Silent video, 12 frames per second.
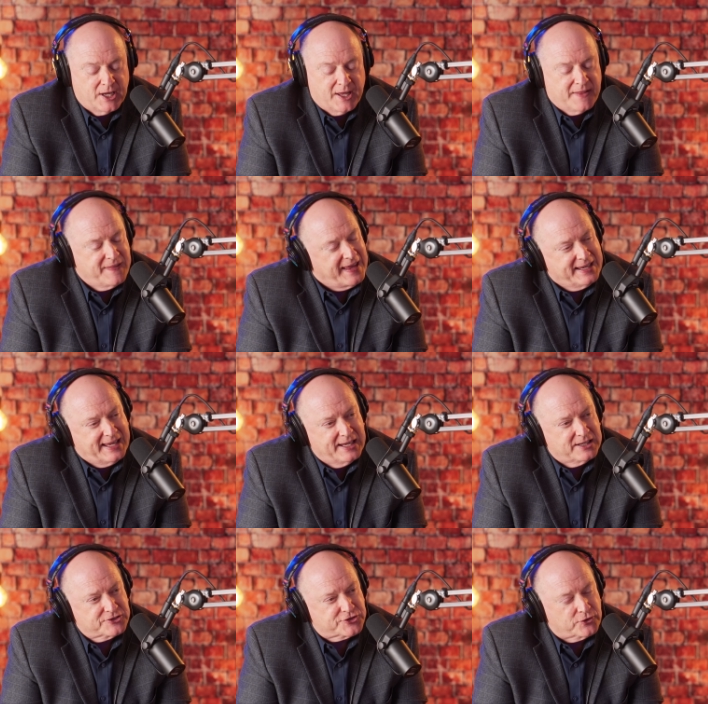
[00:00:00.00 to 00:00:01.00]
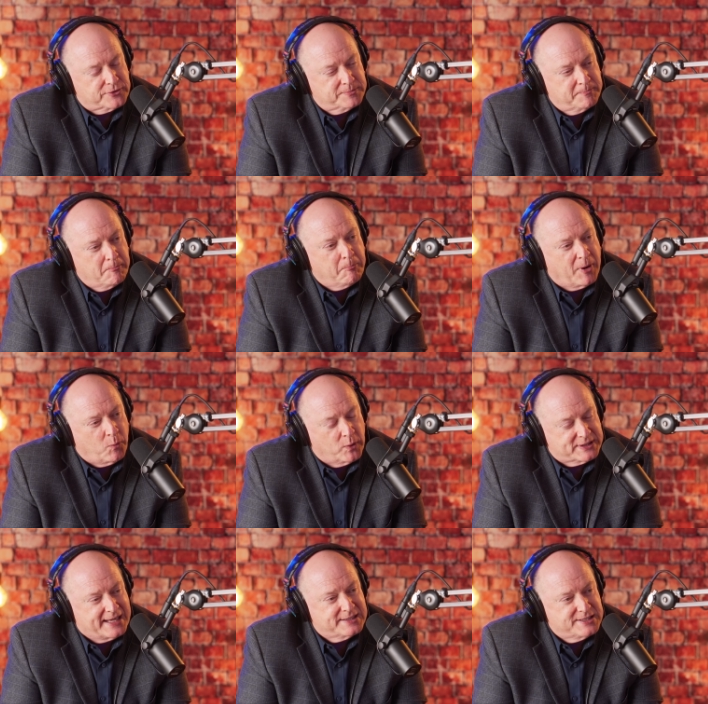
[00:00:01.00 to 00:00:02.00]
Hmm. They canceled, but
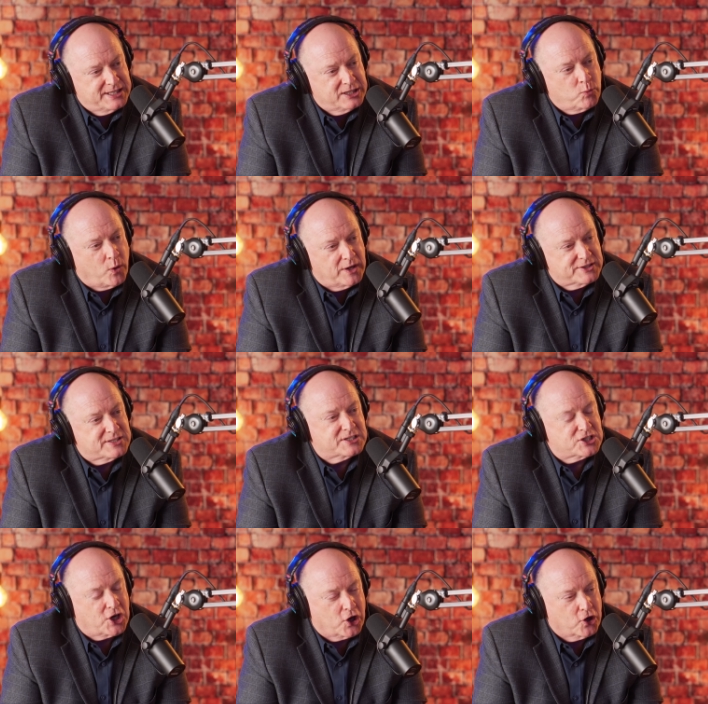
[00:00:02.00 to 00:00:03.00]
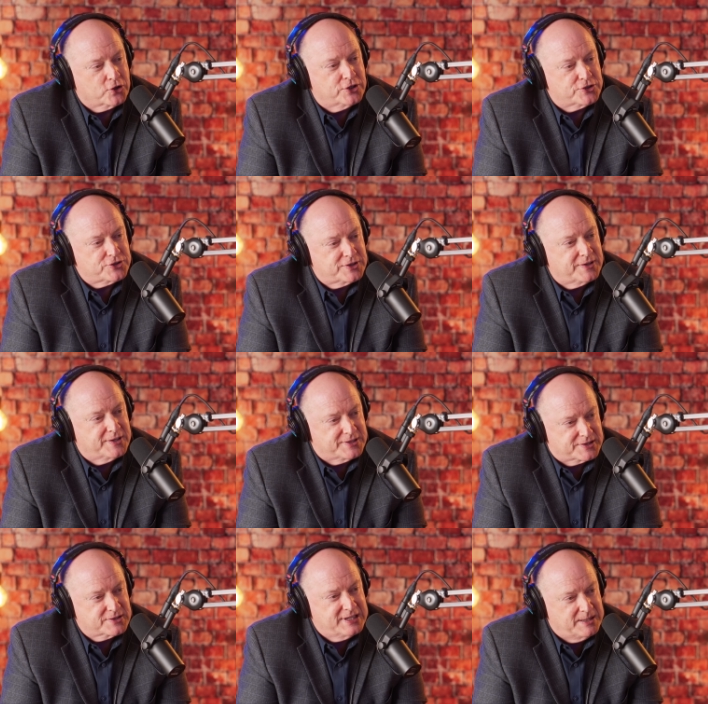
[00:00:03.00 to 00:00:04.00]
what that did was it tarnished
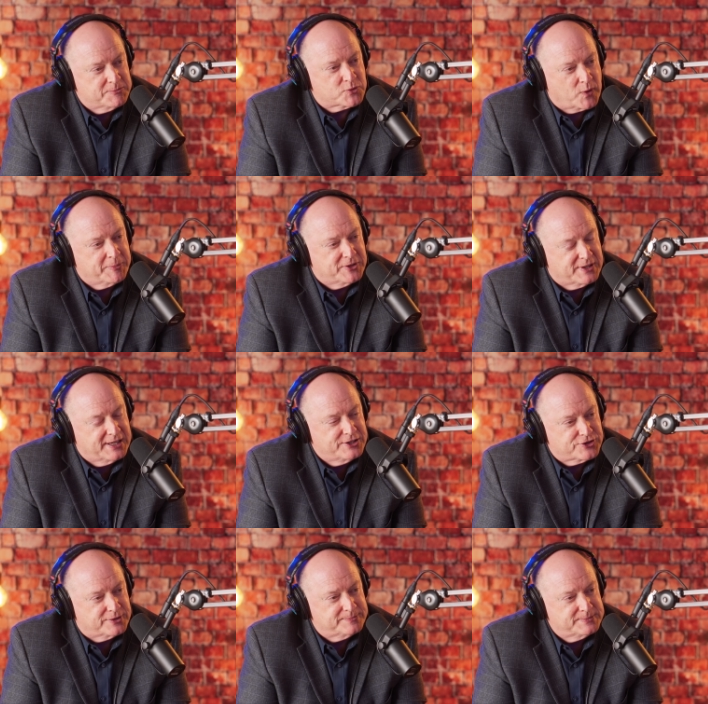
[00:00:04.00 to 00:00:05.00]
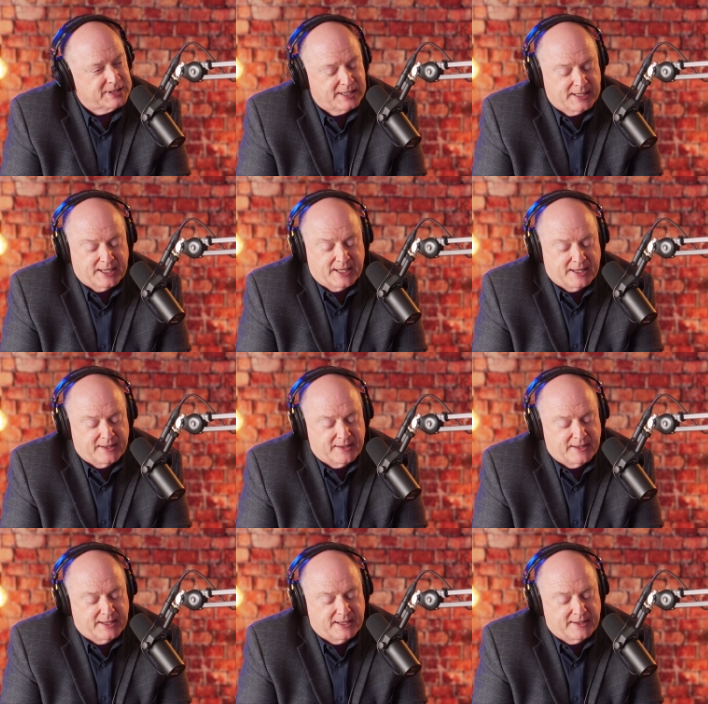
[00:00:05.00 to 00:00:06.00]
this team's reputation. Hmm.
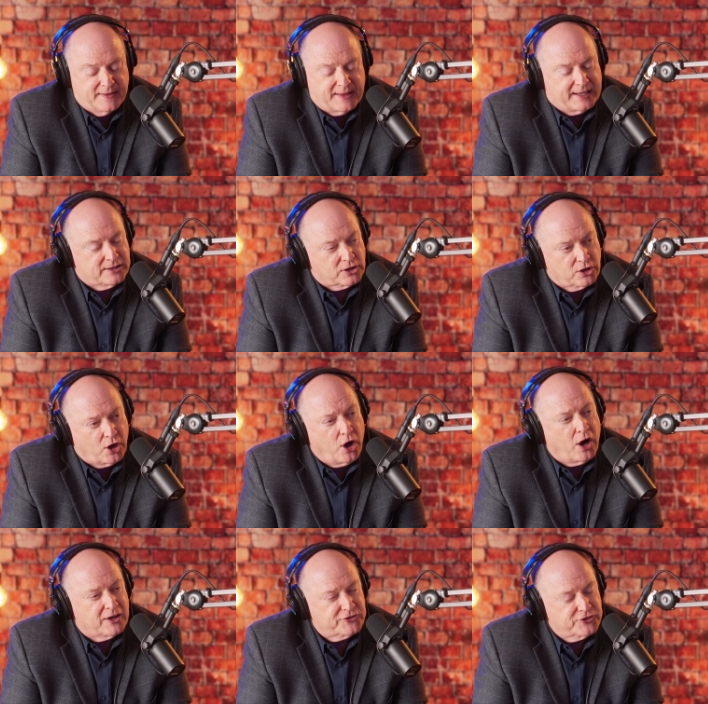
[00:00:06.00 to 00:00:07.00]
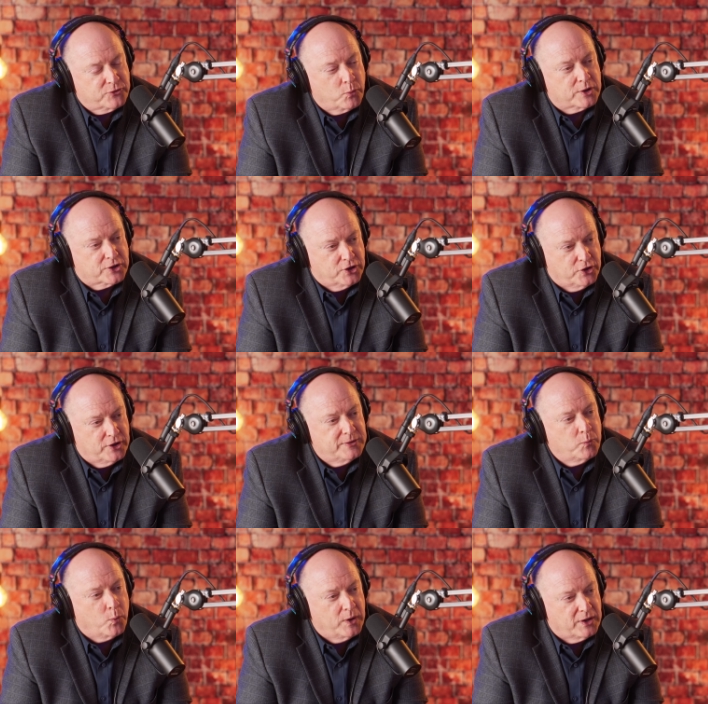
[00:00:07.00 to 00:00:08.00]
It, they lost what
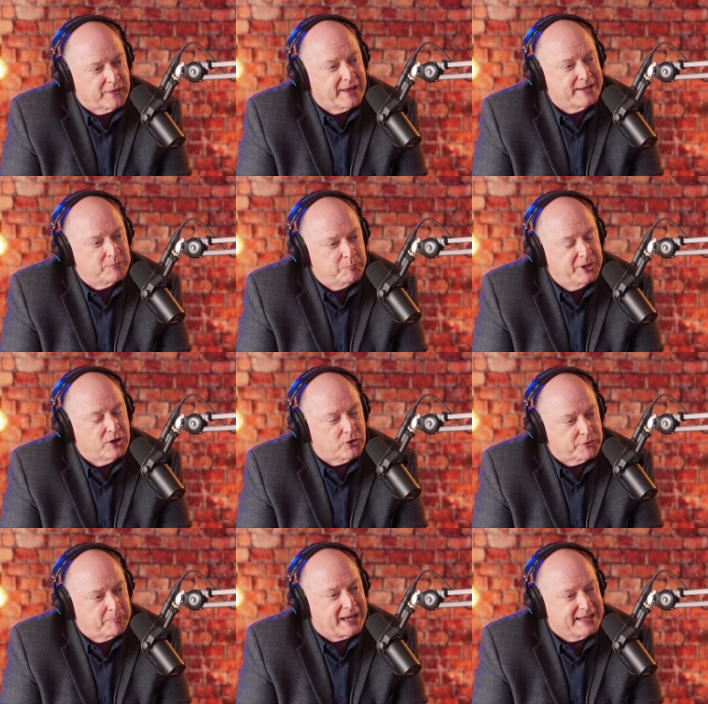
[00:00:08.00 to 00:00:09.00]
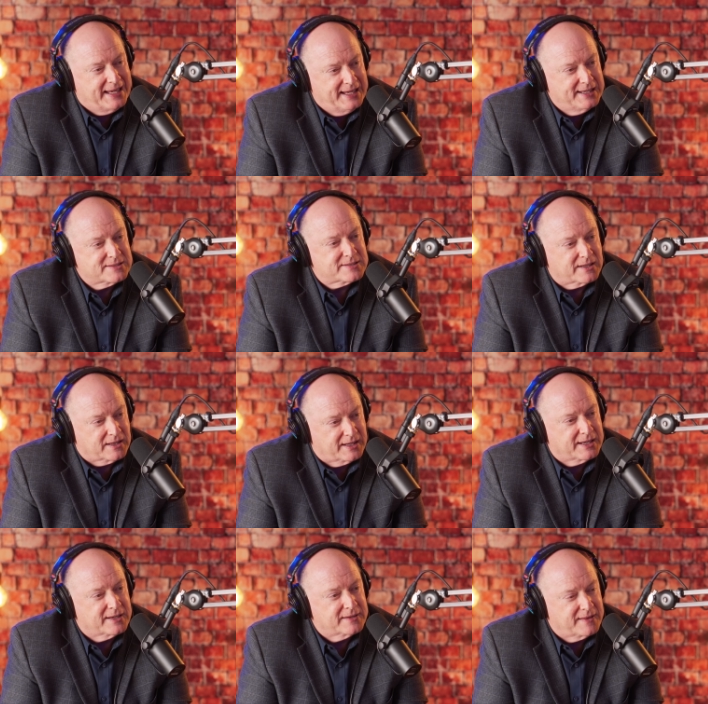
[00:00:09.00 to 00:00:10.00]
goodwill they'd built by
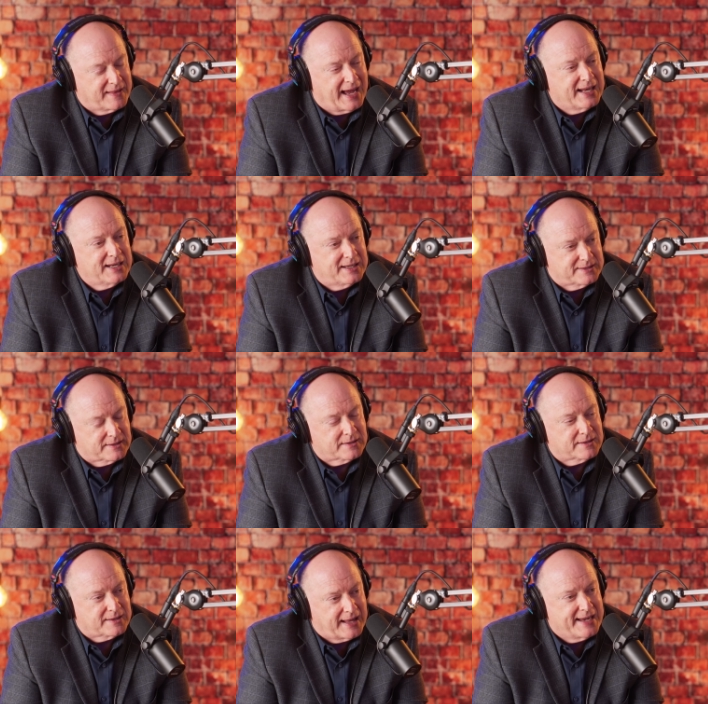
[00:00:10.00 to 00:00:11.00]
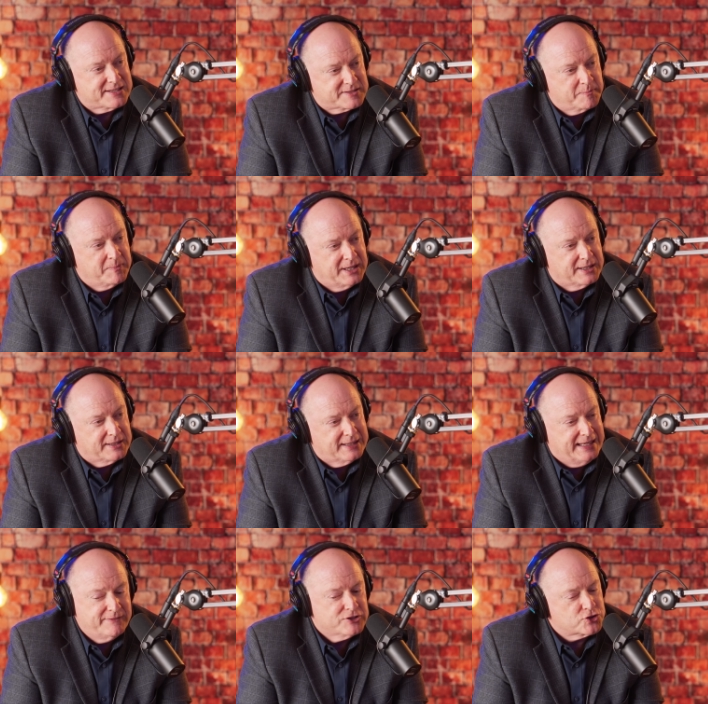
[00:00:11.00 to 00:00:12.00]
canceling that at the last minute.
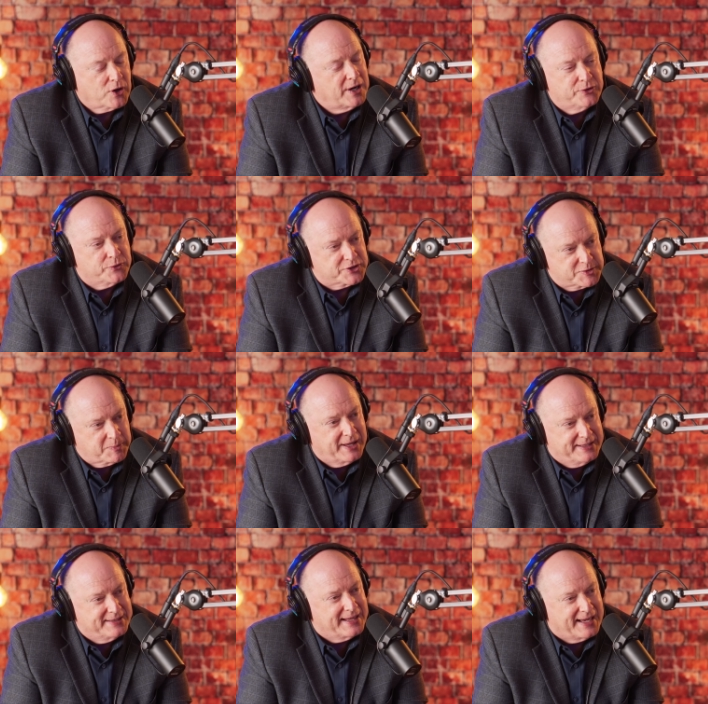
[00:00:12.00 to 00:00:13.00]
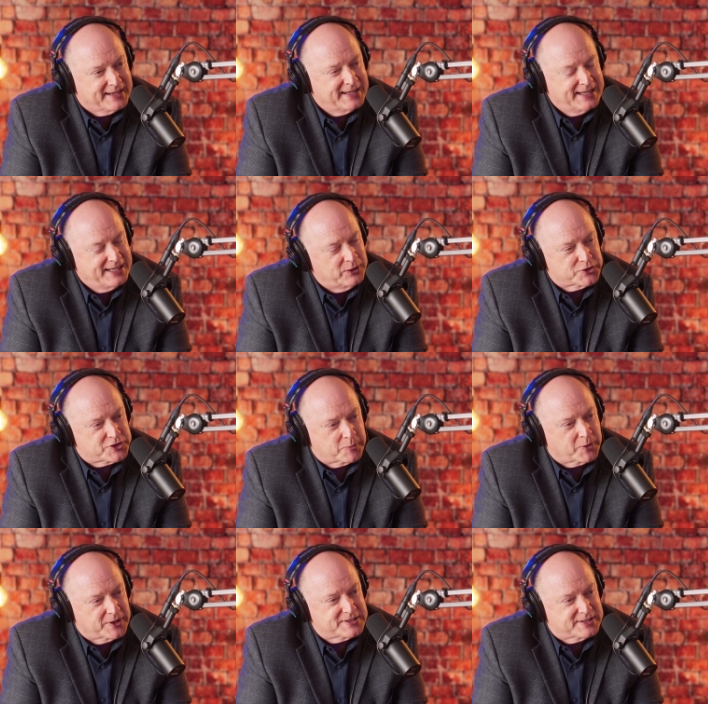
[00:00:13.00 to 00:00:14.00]
Even trying to explain that it right. was the
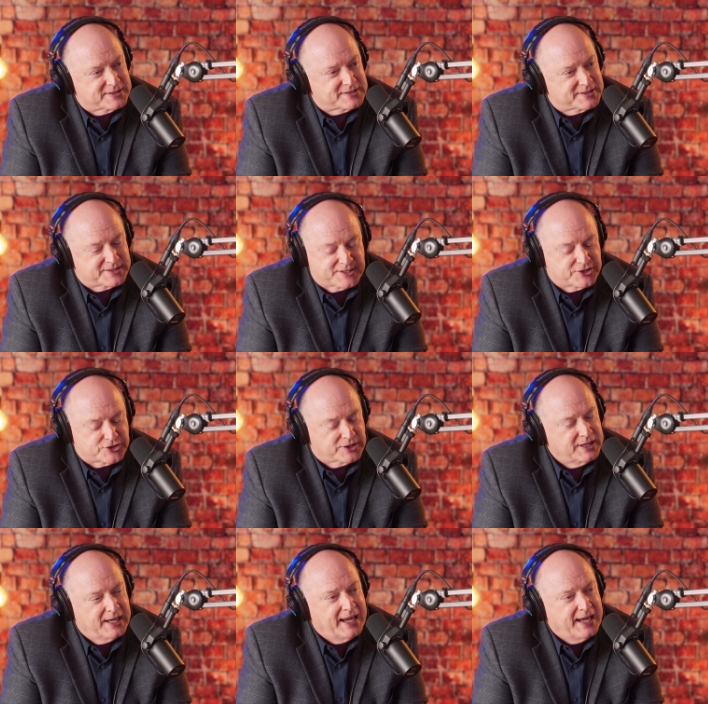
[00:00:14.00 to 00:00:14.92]
President's decision.